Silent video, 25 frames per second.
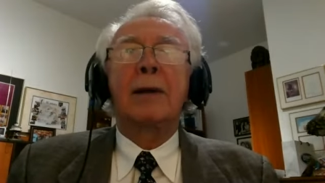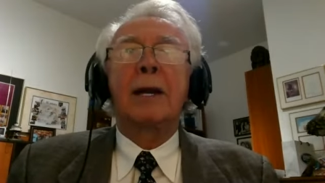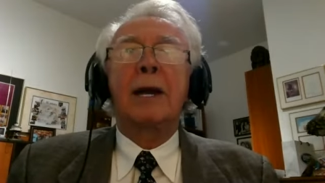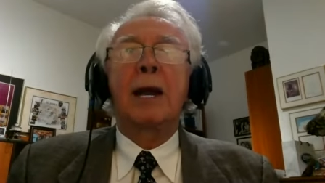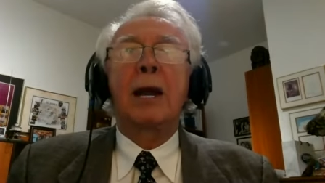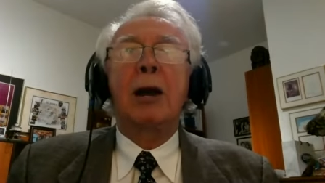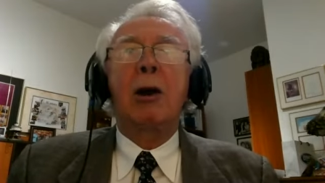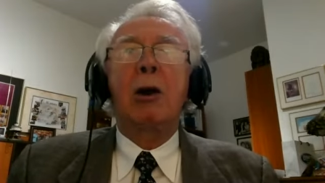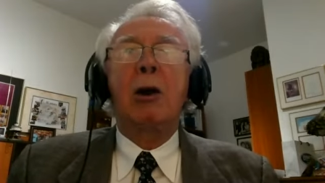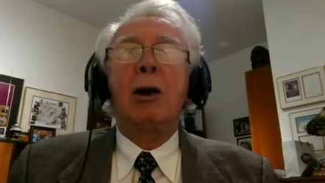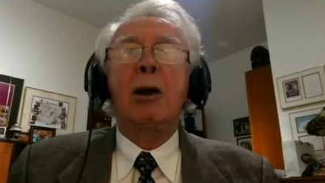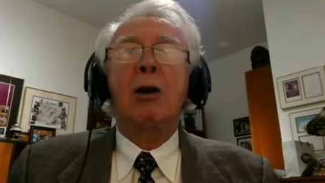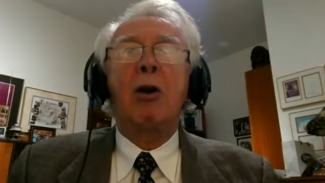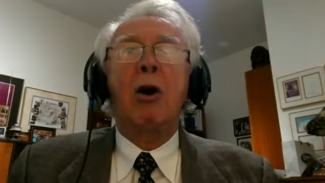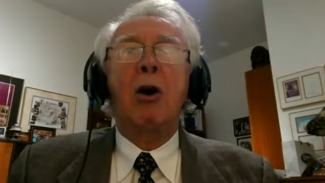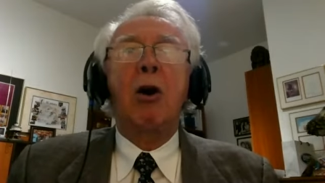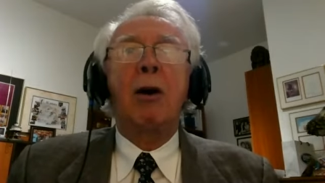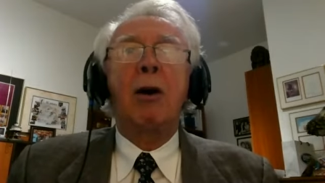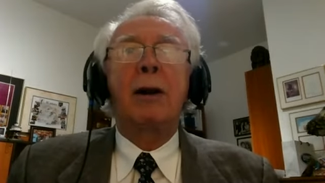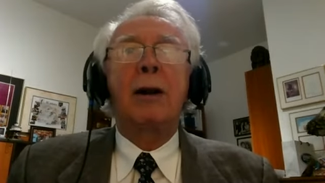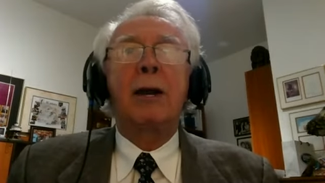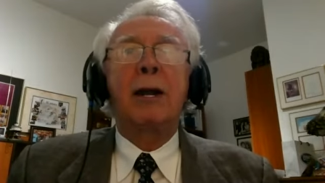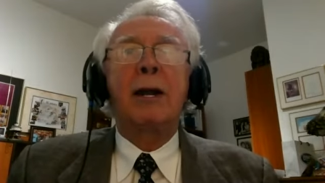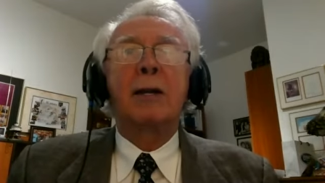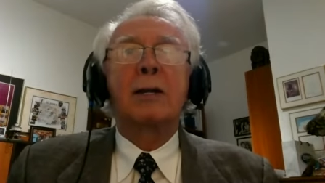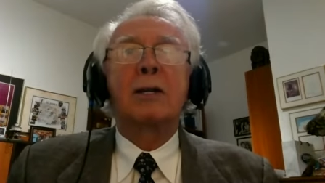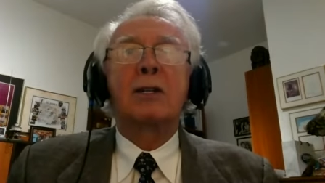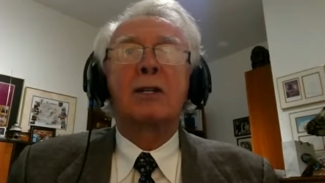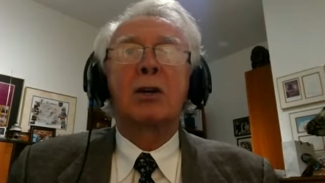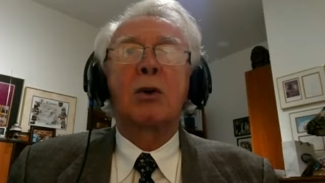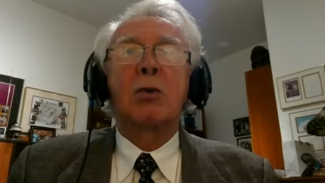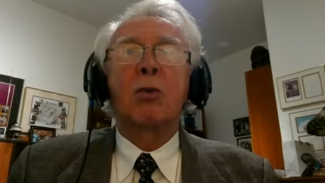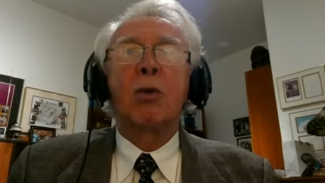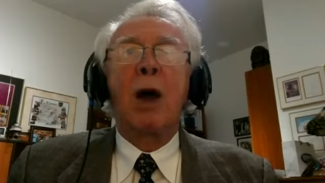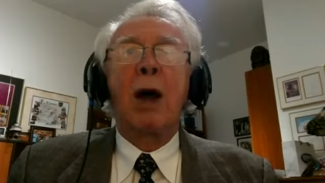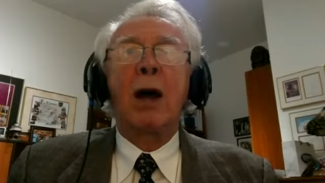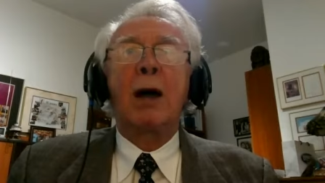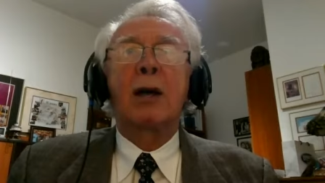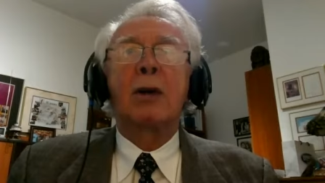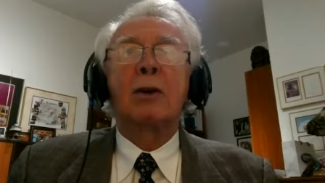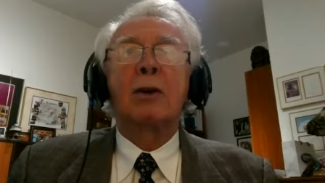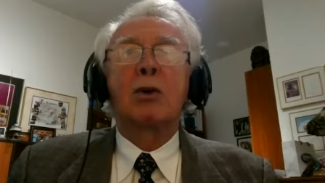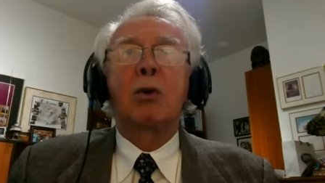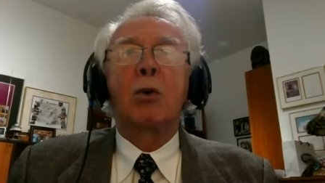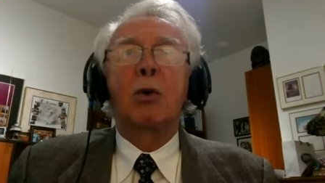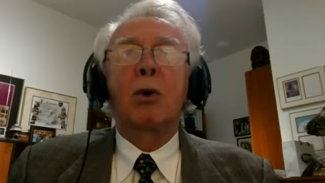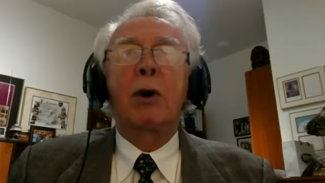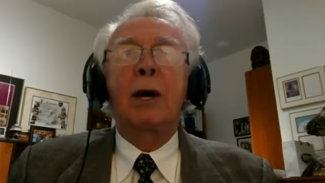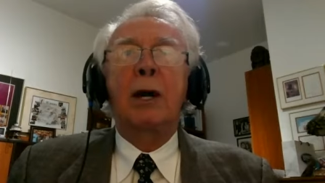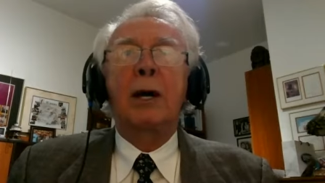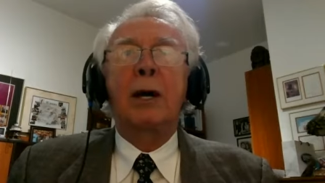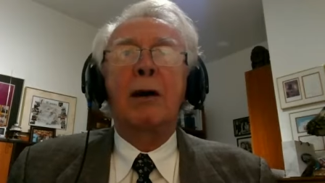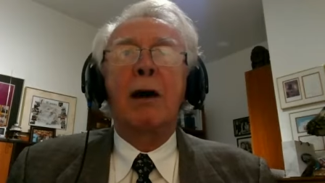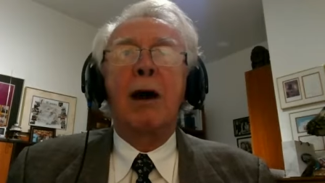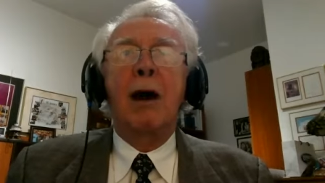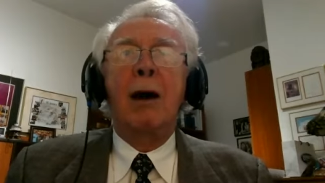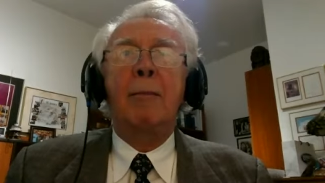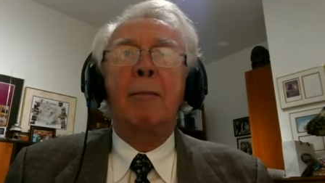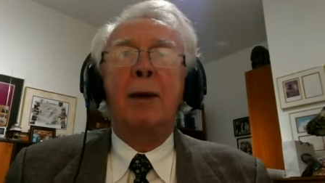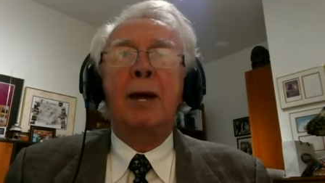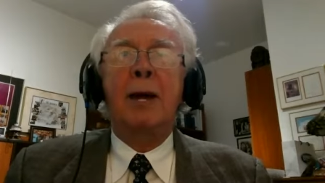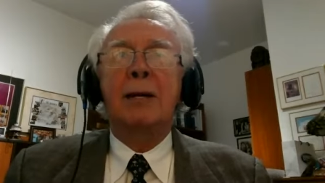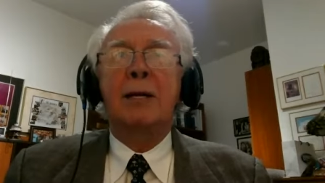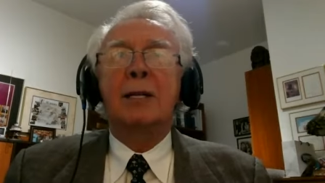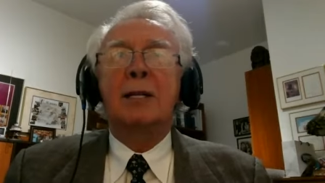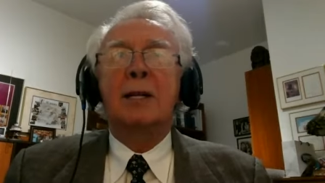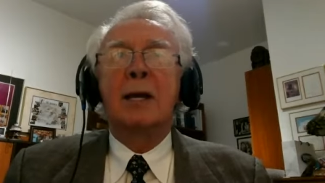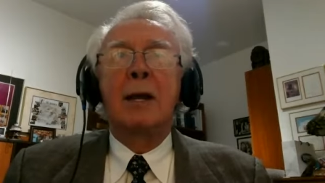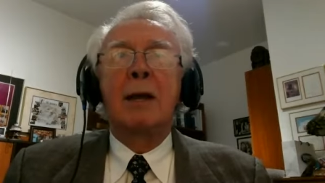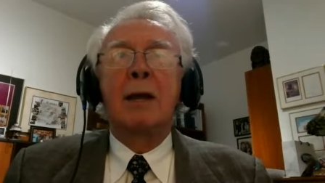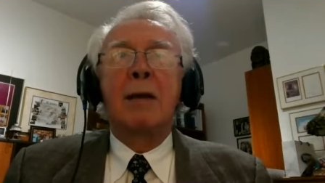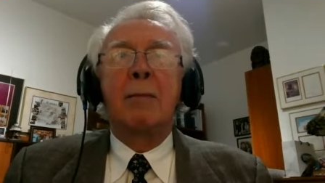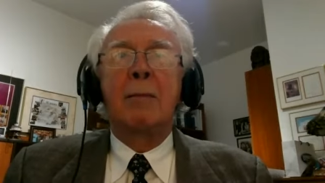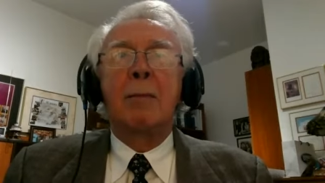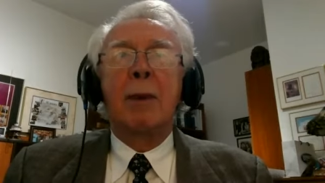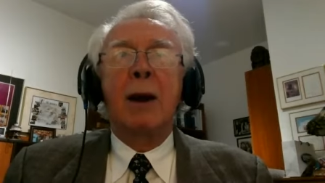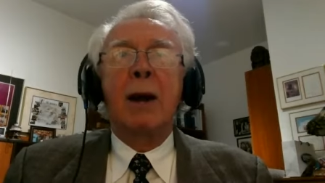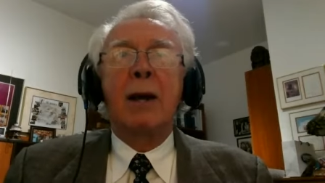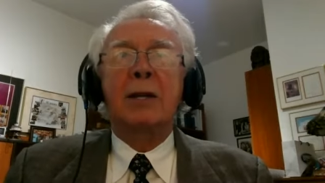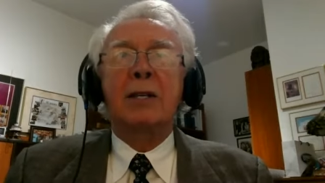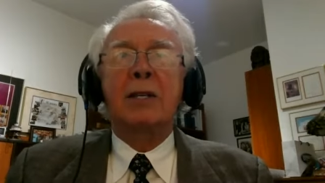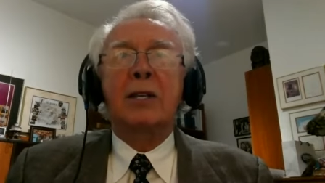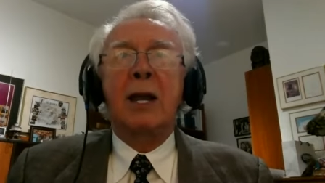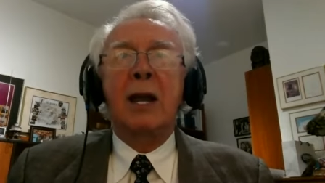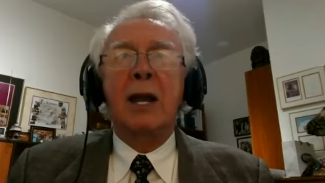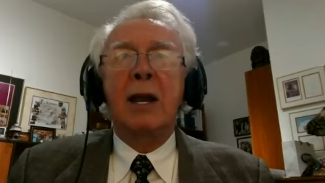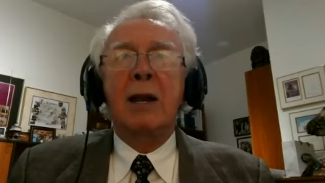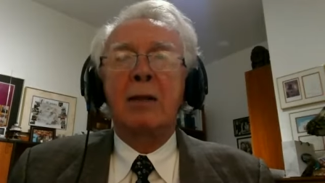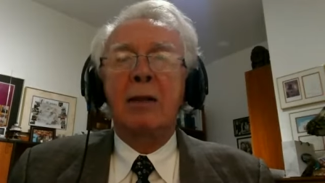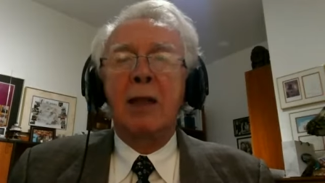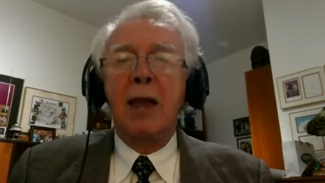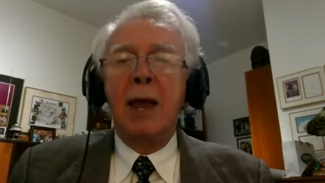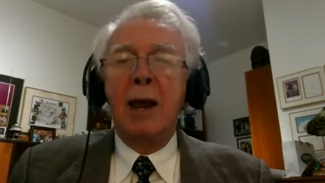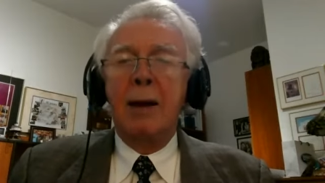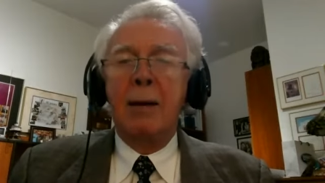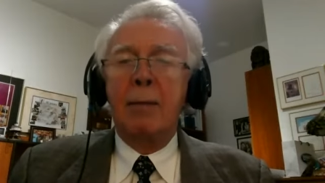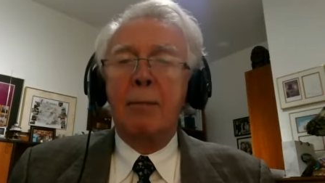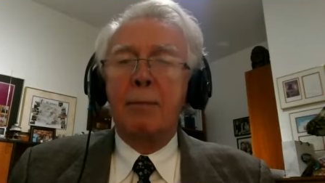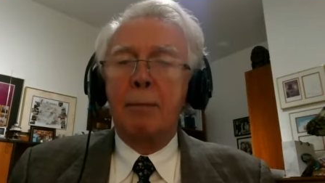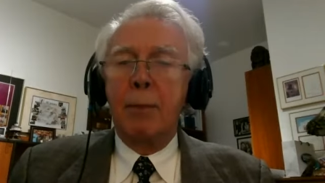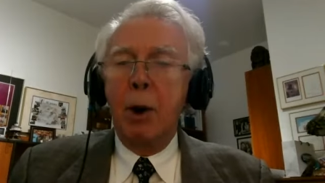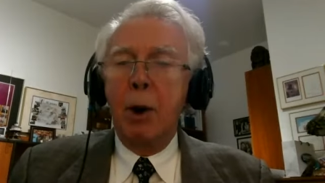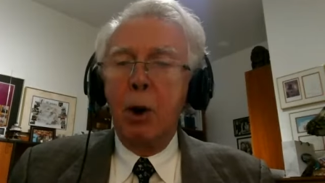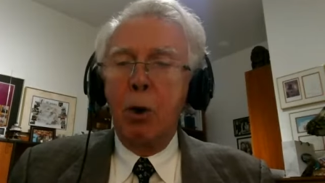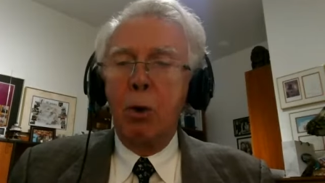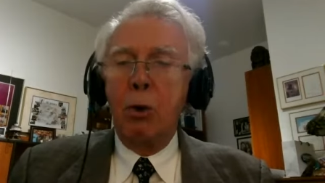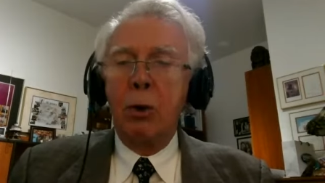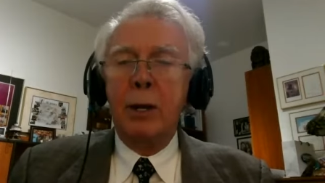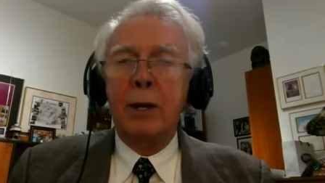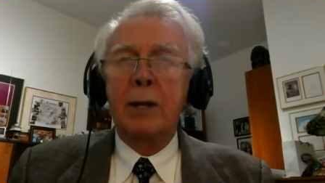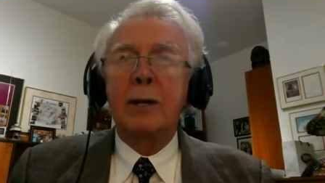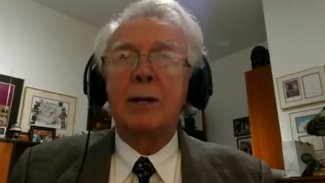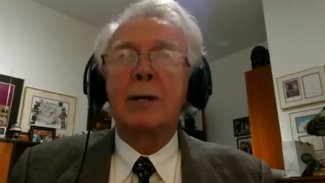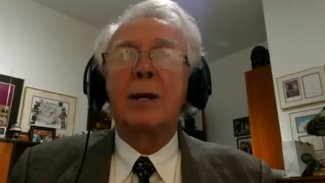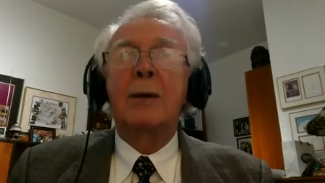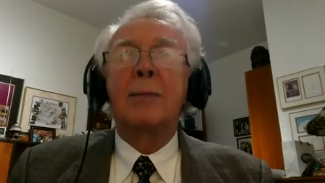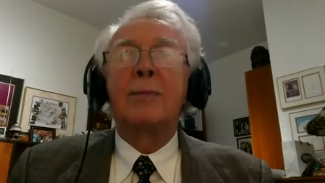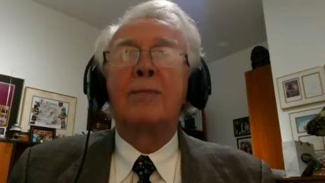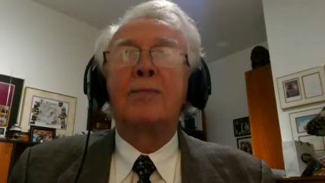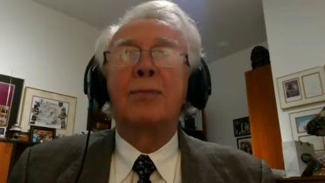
carried on his derogatory comments by saying that Poland